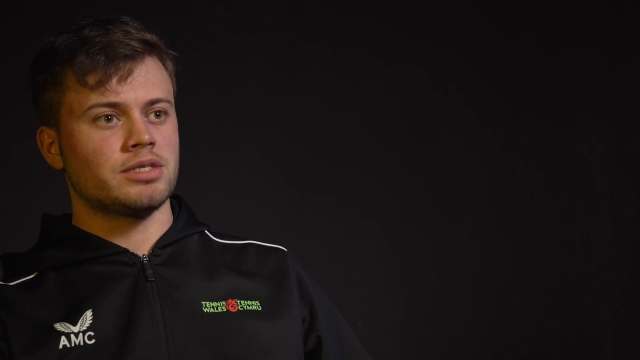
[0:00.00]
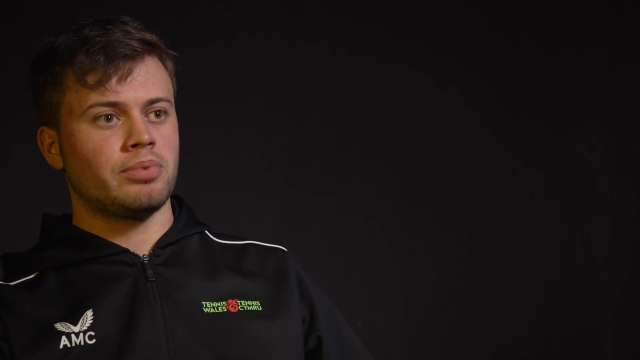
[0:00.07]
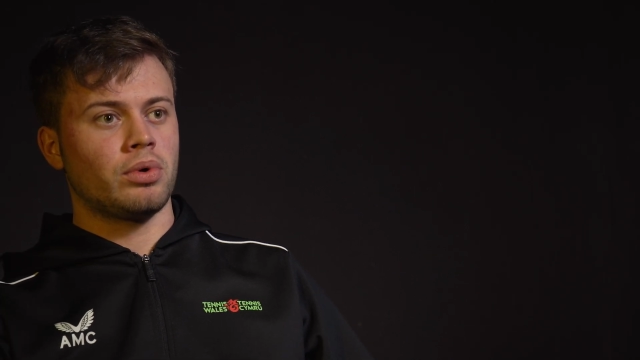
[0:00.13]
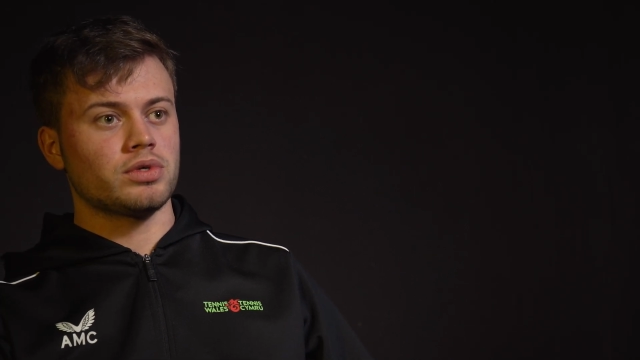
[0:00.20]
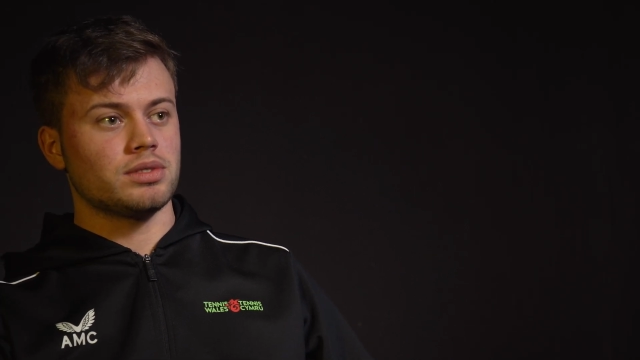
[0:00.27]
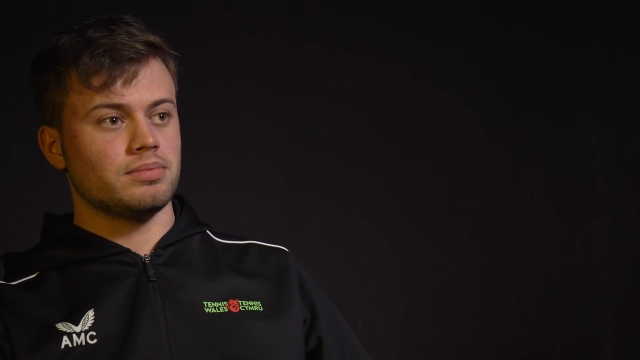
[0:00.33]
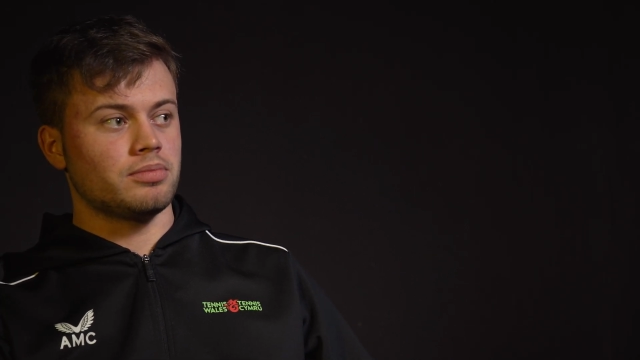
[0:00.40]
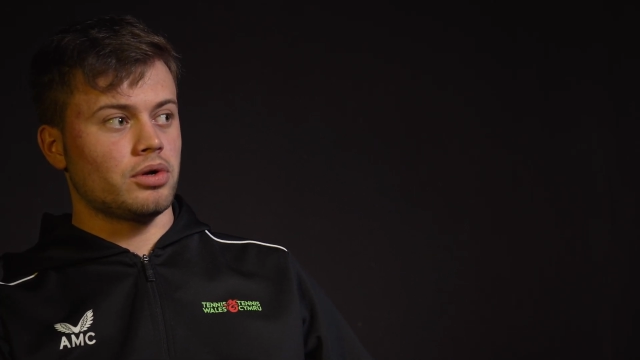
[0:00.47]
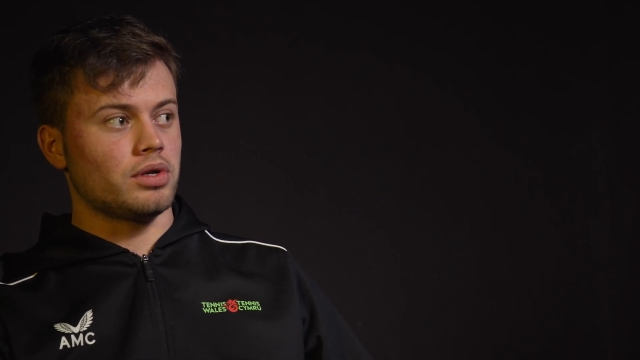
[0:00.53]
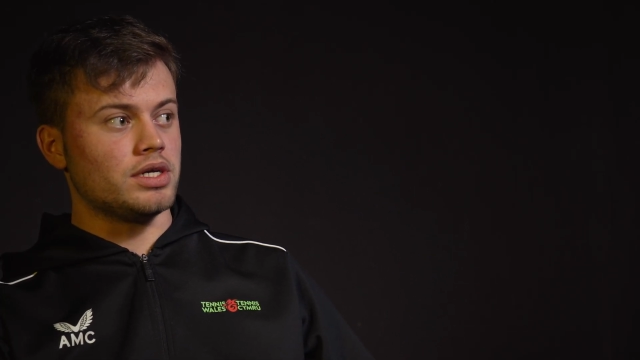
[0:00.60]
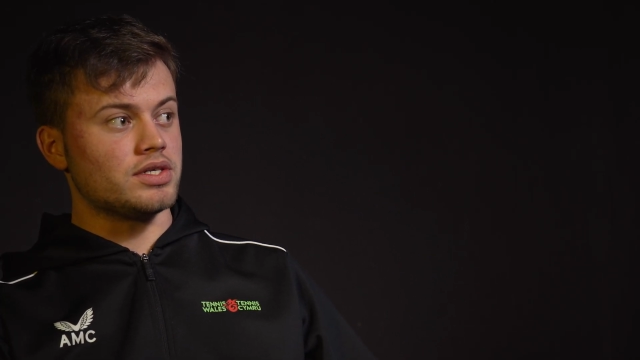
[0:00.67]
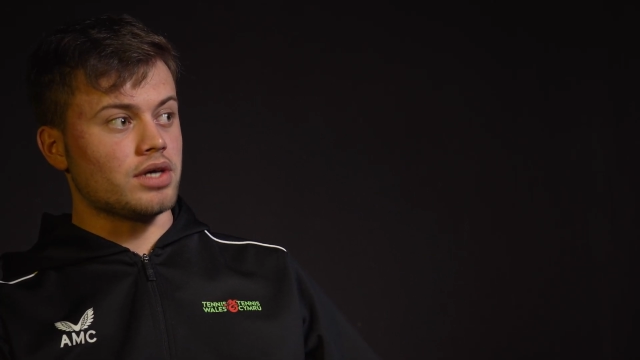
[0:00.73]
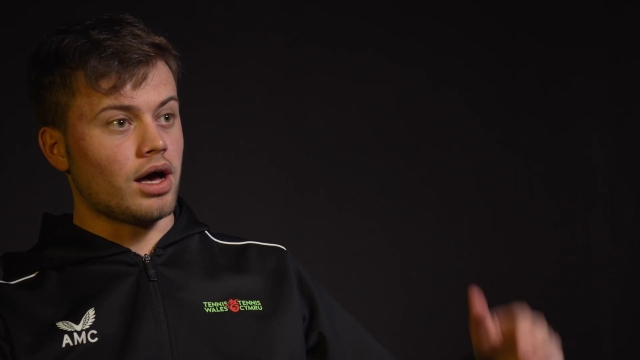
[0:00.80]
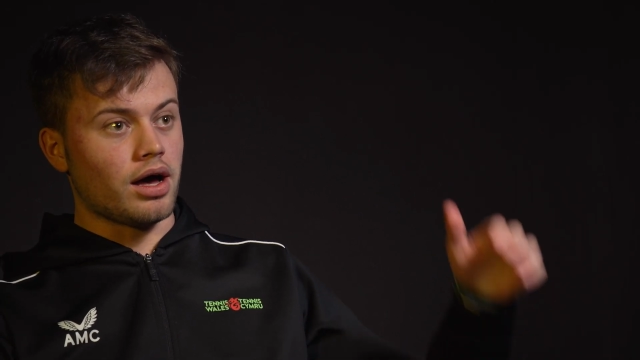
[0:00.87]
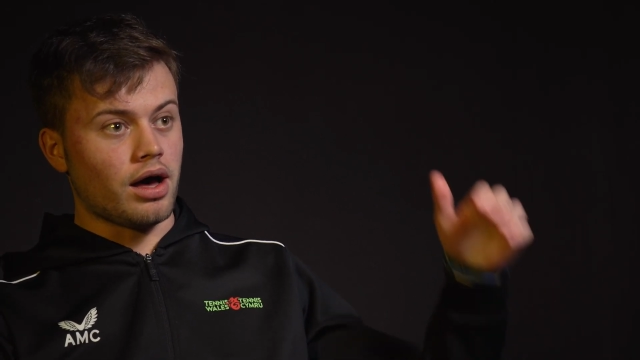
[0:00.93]
sporting
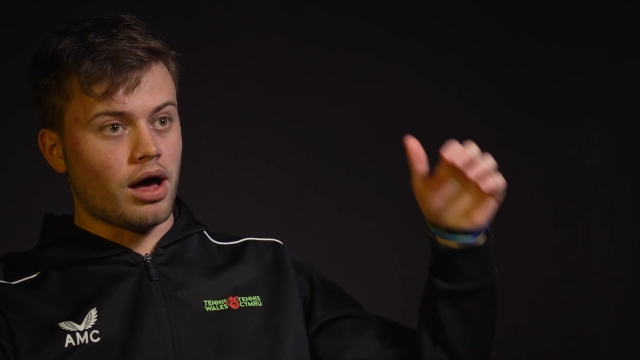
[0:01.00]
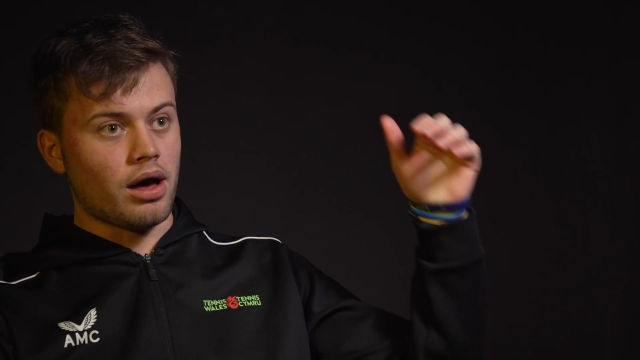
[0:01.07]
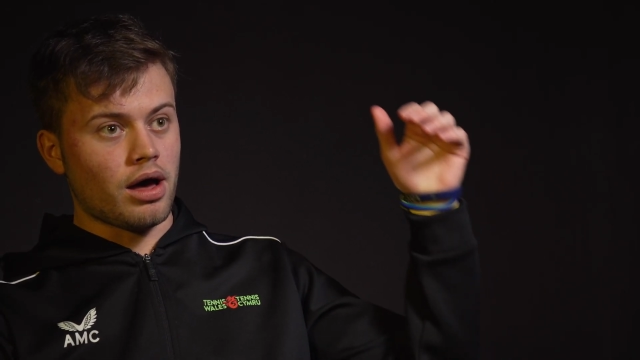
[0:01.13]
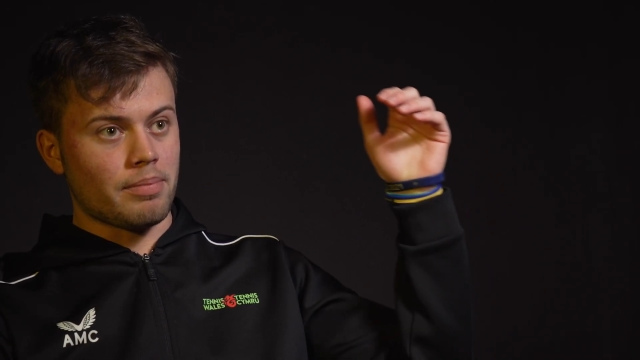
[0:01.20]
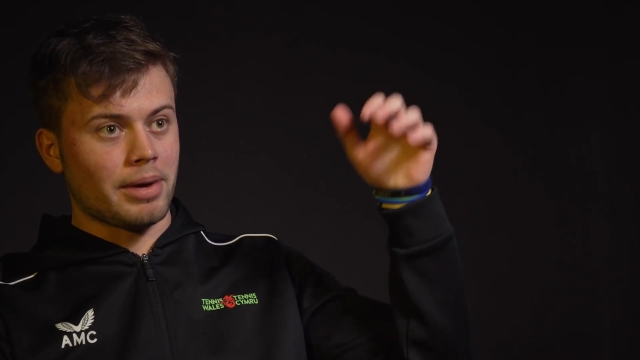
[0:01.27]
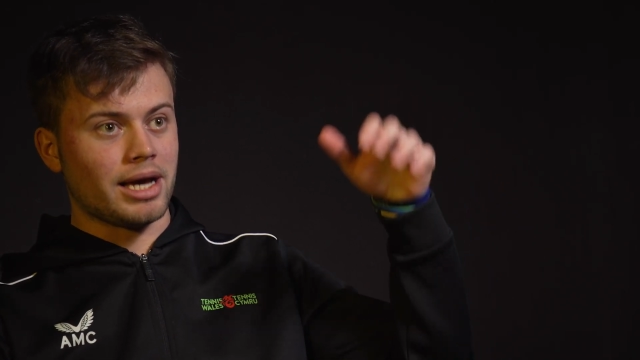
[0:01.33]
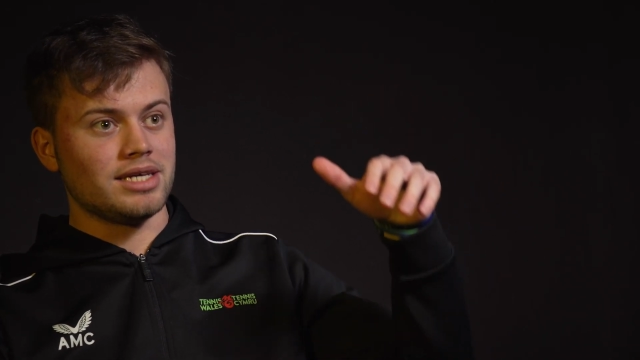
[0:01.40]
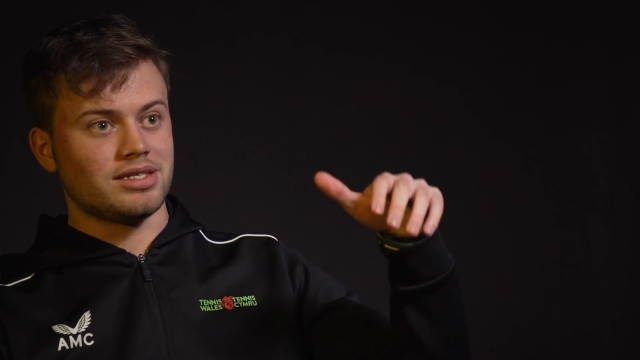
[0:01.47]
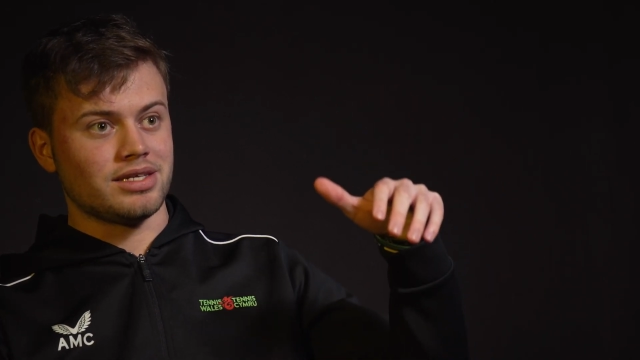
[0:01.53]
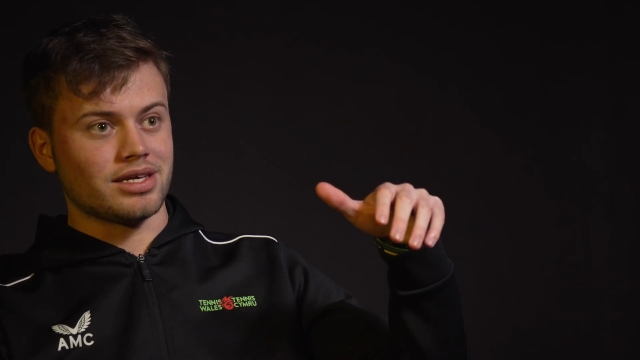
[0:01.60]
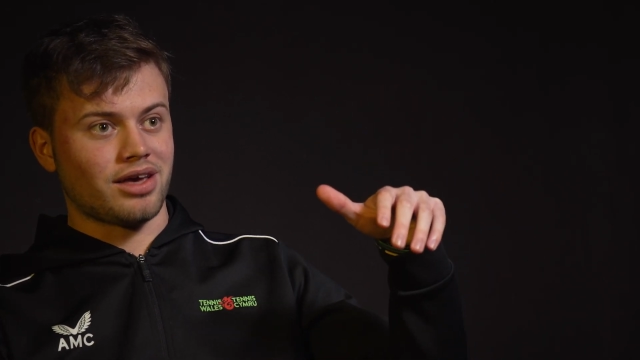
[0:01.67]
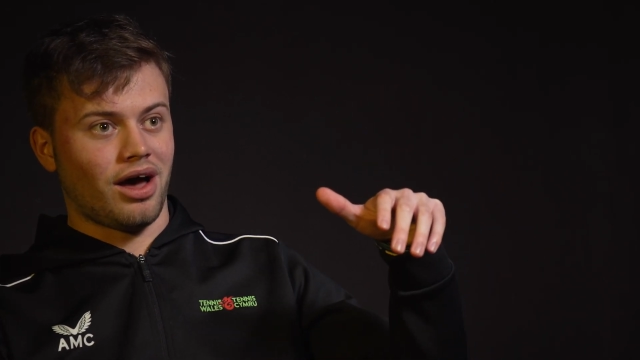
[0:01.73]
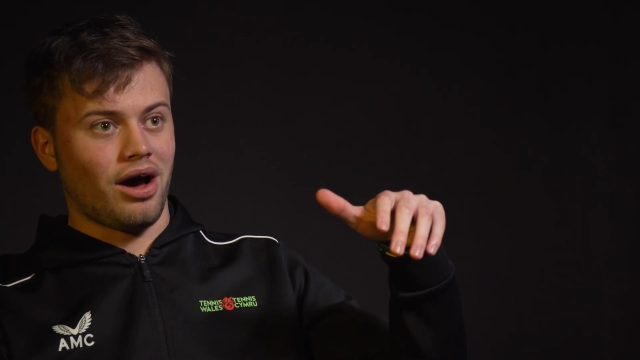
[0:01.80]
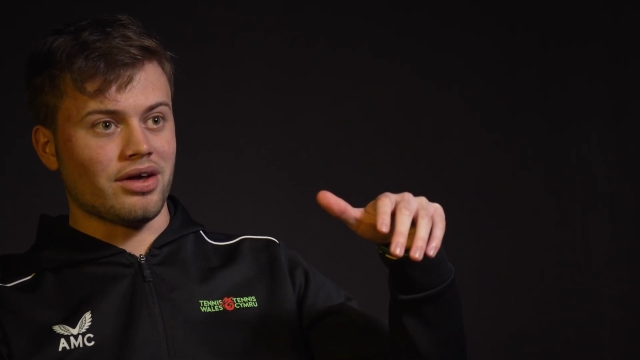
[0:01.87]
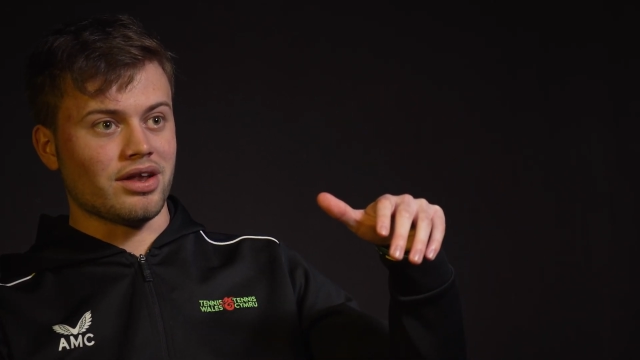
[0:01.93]
bodies are based in
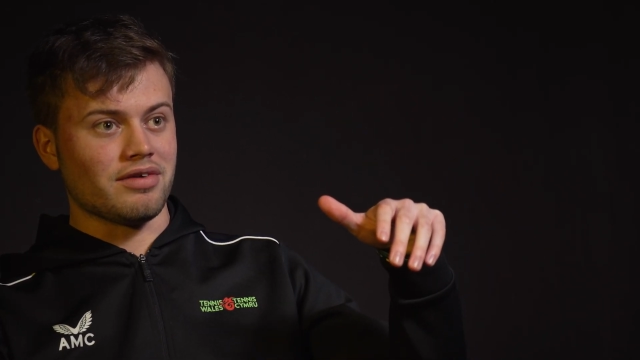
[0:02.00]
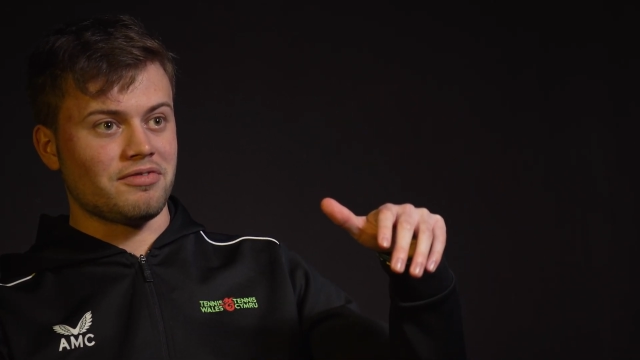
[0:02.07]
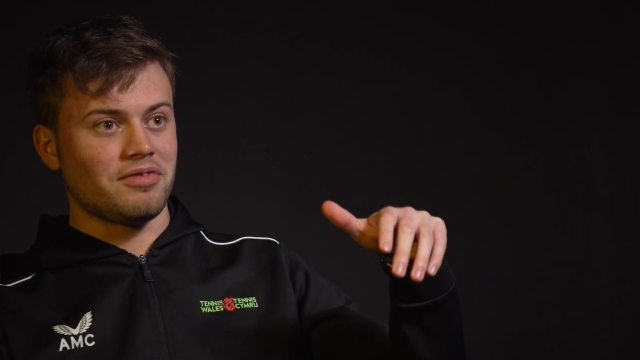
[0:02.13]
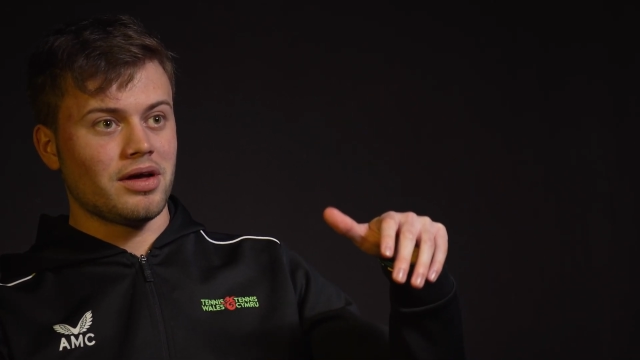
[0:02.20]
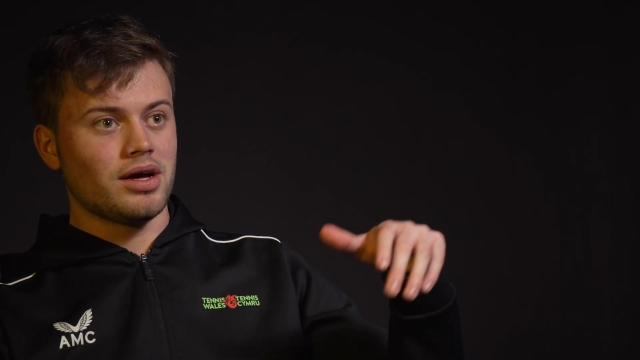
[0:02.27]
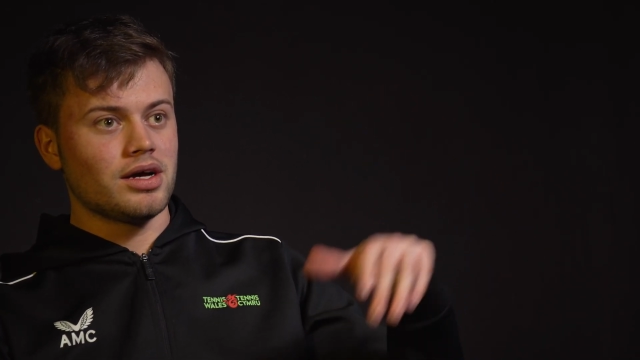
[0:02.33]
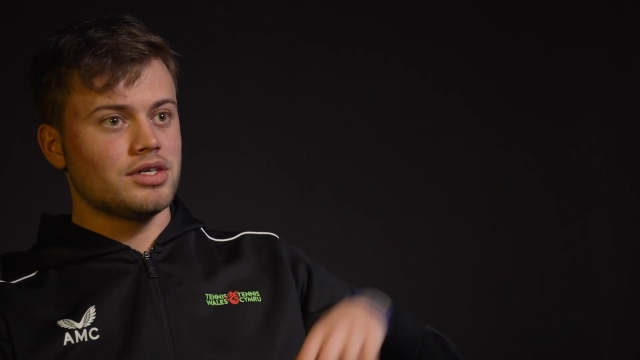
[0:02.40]
Cardiff,